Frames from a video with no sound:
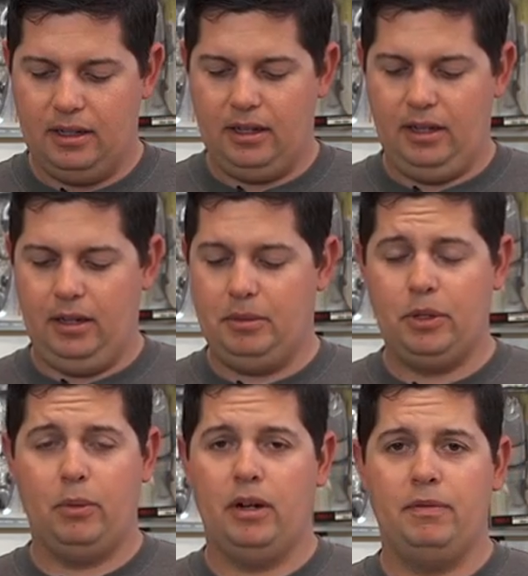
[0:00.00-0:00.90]
Um, you
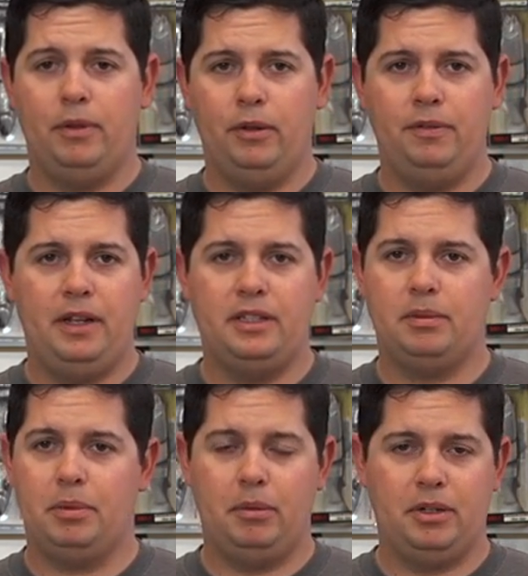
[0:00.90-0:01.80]
can wear it full face,
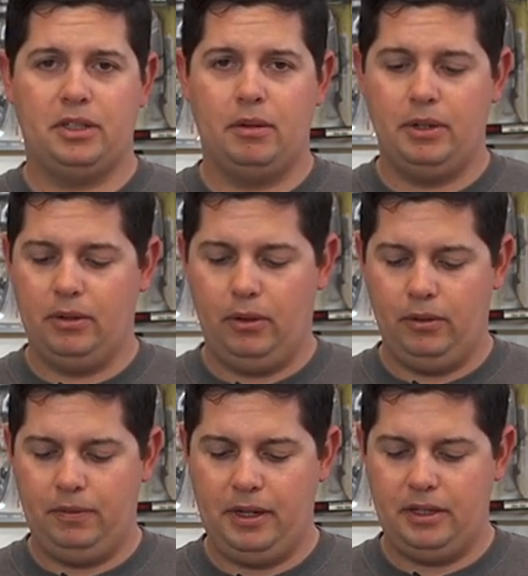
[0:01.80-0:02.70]
pretty much cover your whole
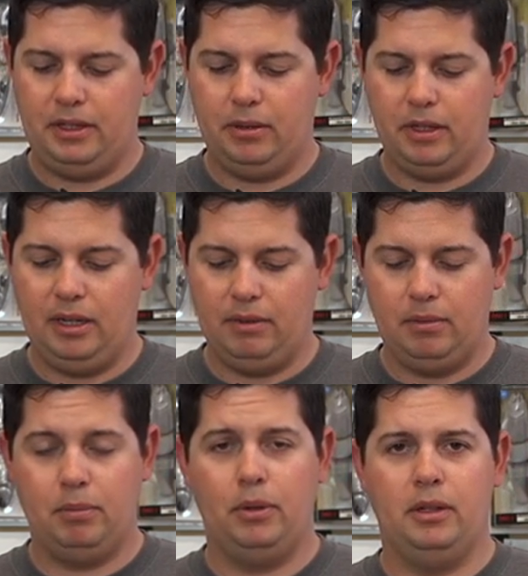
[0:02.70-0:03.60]
face. You can
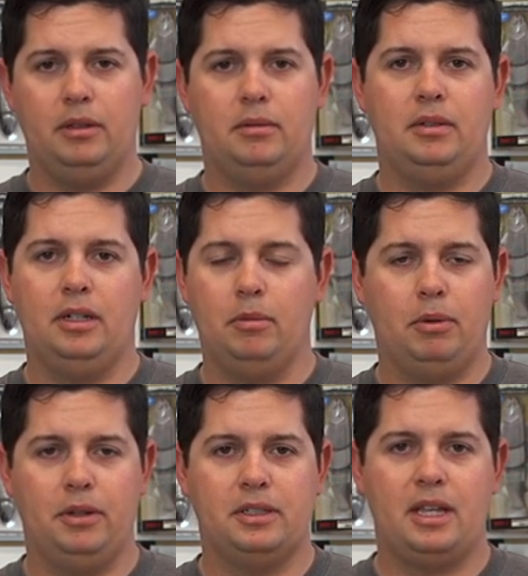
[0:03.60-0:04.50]
even pull it, you know,
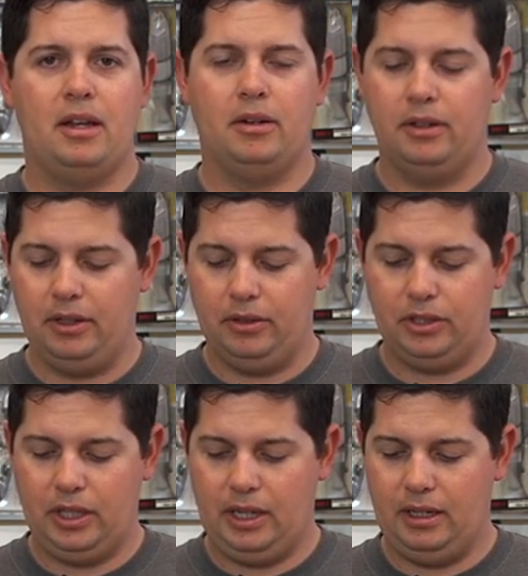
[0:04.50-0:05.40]
pull this down under your
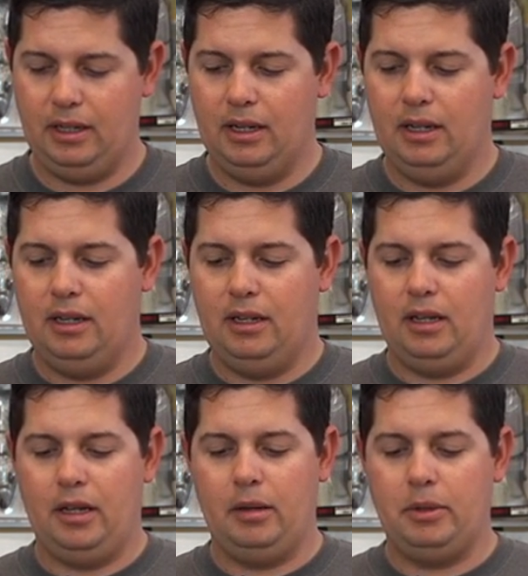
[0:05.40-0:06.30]
chin.
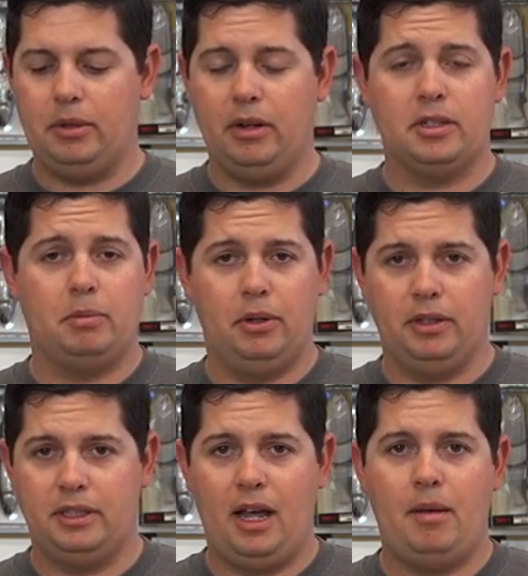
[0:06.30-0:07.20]
Um, you can also pull
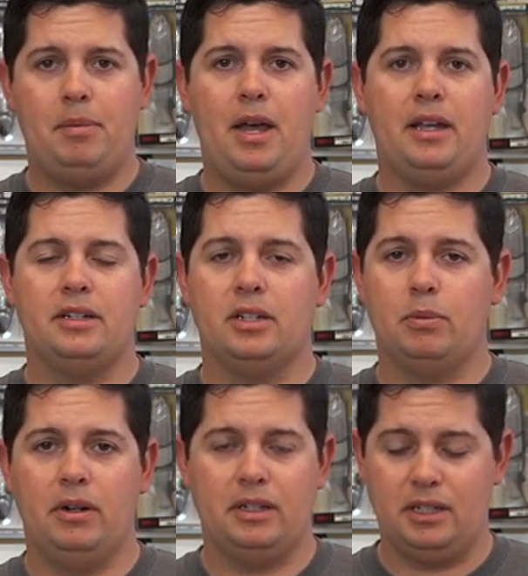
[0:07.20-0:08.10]
the top back and just
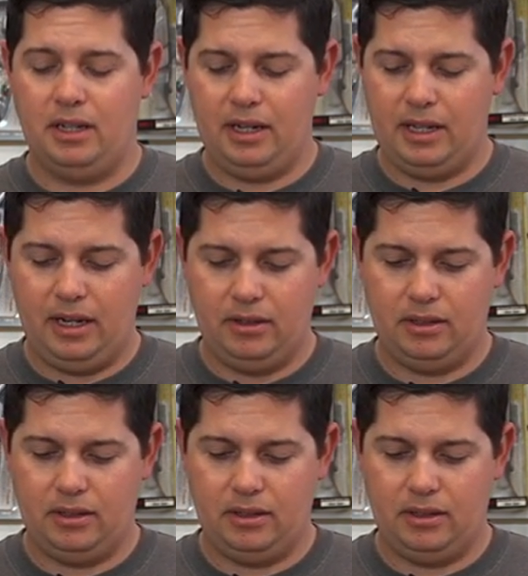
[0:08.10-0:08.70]
wear it as a neck gaiter.